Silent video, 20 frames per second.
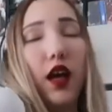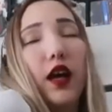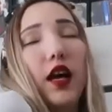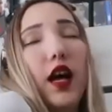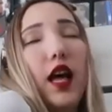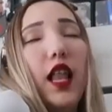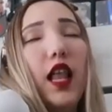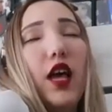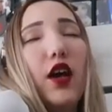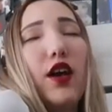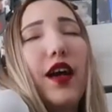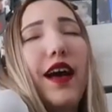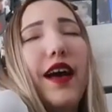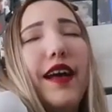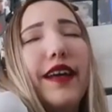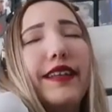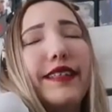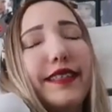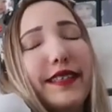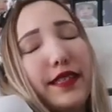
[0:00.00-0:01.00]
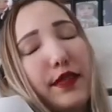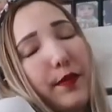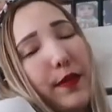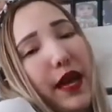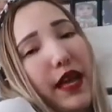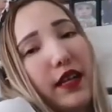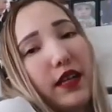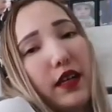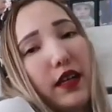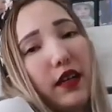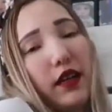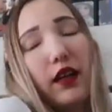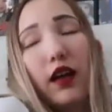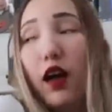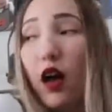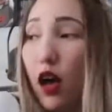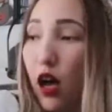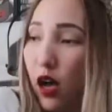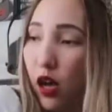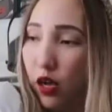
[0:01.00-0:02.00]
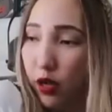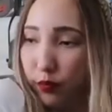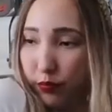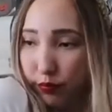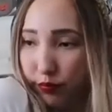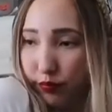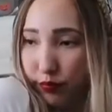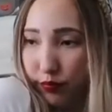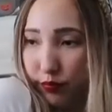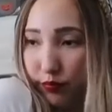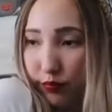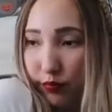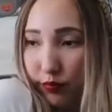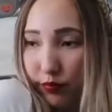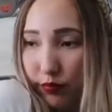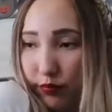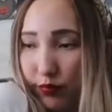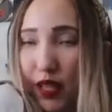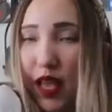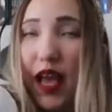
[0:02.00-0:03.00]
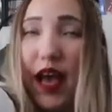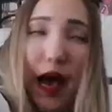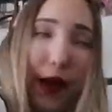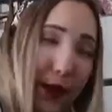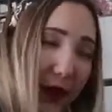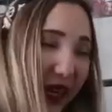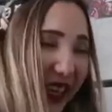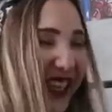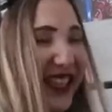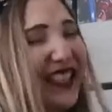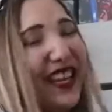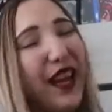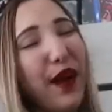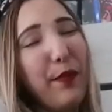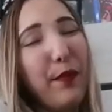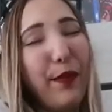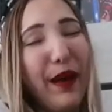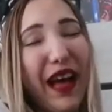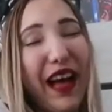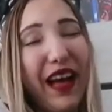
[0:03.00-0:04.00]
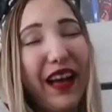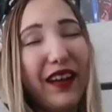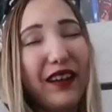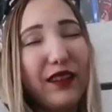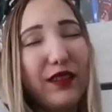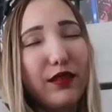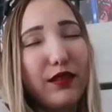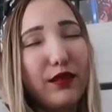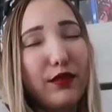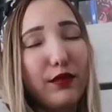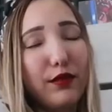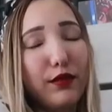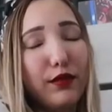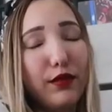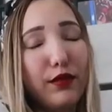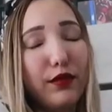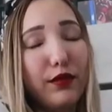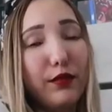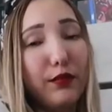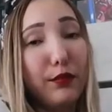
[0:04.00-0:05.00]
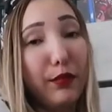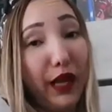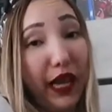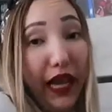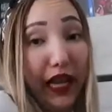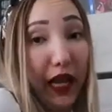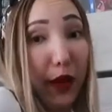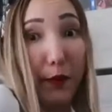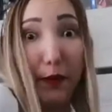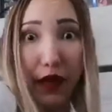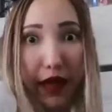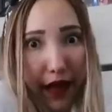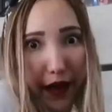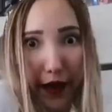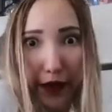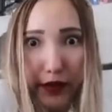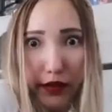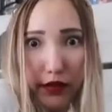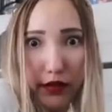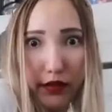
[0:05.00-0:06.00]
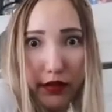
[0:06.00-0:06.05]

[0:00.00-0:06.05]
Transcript: Hello guys, it's Amanda. I'm not gonna say I'm back, but like I'm back.